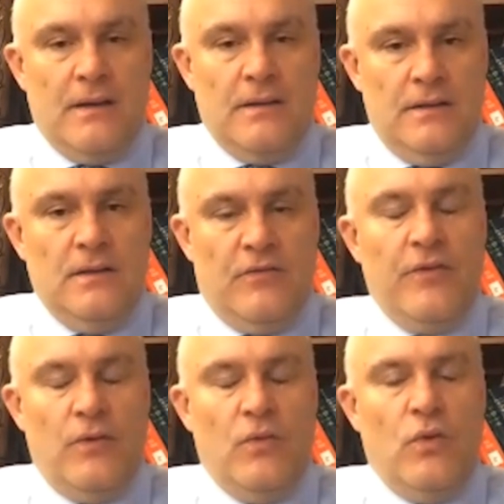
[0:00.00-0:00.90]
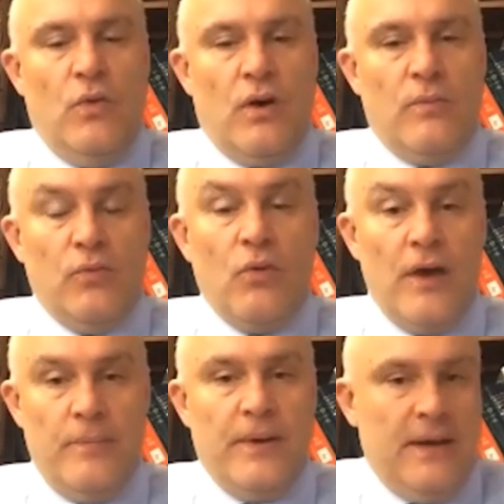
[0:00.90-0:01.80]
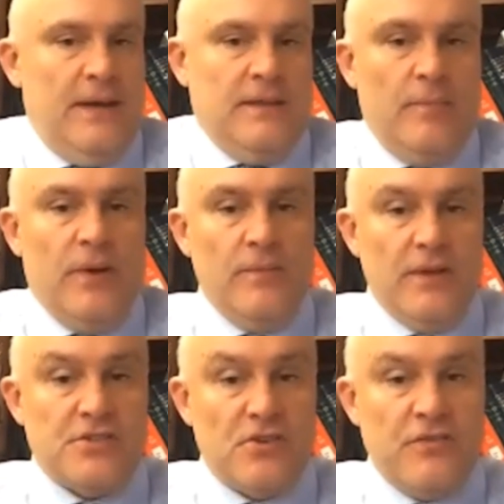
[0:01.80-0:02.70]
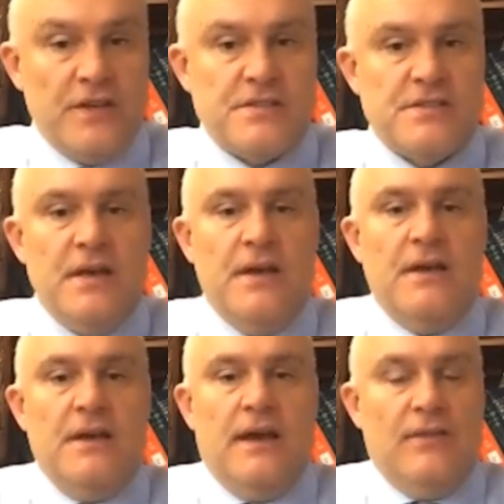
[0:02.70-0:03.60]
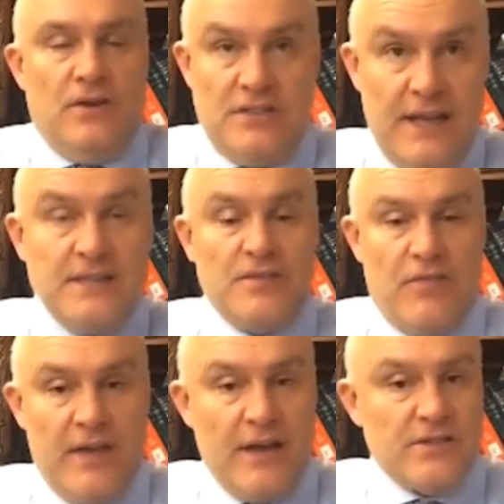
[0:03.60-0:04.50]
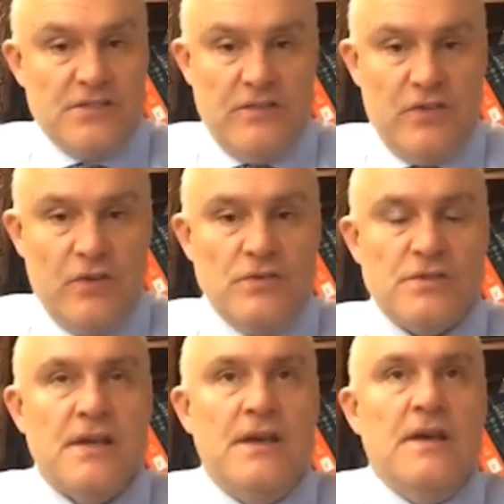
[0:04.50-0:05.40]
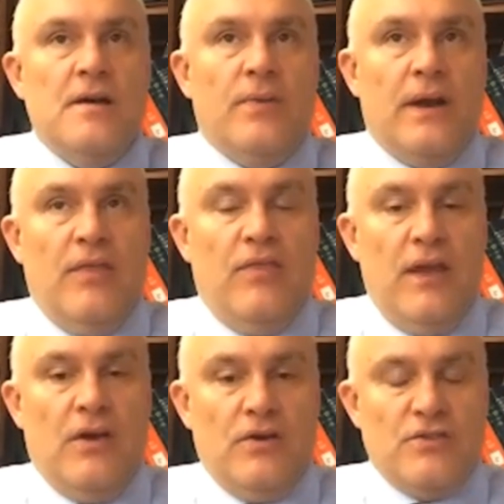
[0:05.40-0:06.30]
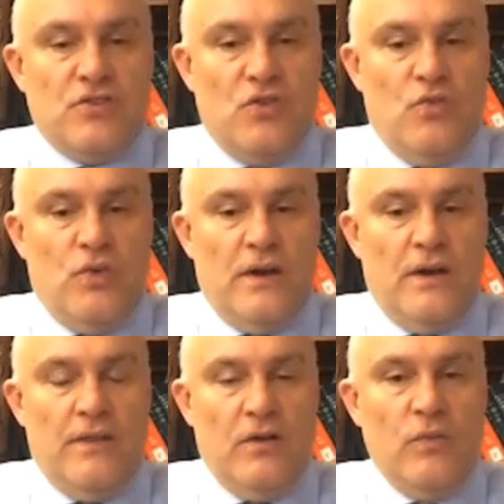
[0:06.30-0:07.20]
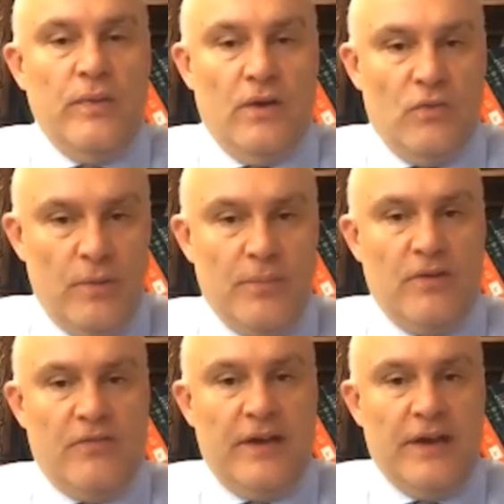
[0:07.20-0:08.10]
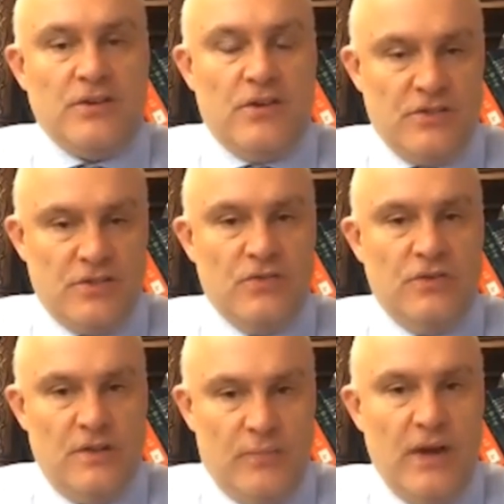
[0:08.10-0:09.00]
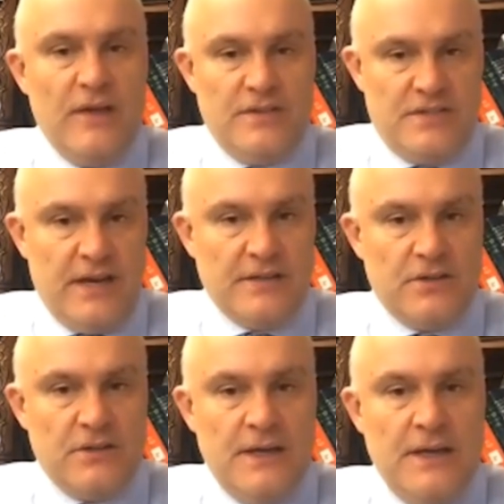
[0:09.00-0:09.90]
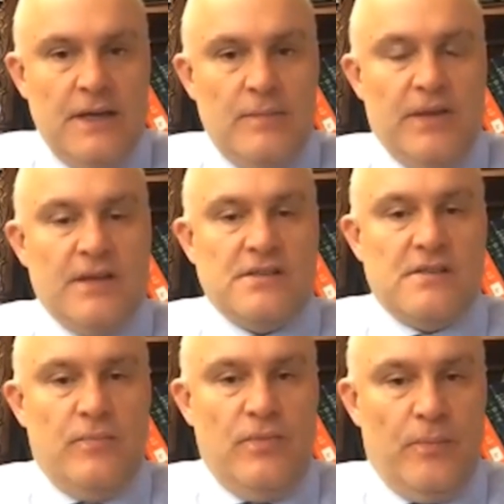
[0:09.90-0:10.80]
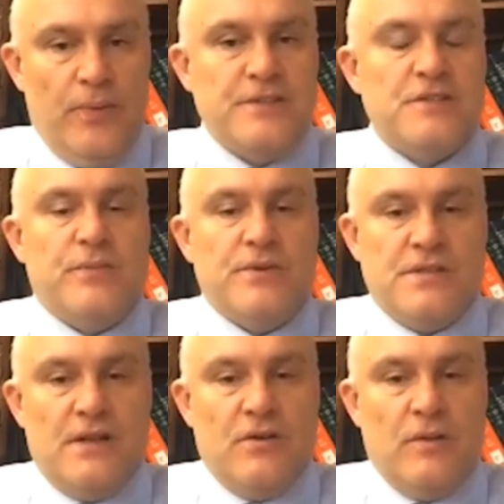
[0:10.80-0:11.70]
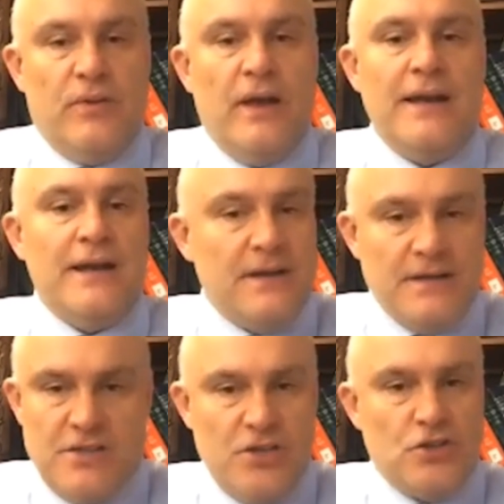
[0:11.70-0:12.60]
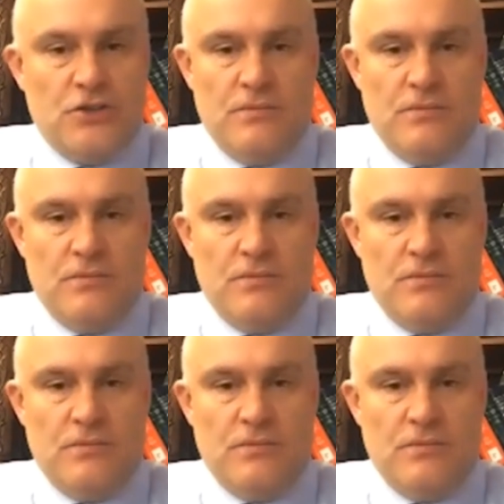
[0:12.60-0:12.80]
employed in the public service, and there are tens of thousands of those, but I think also there will be a ripple effect also in the private sector, because the principles that are applied in a decision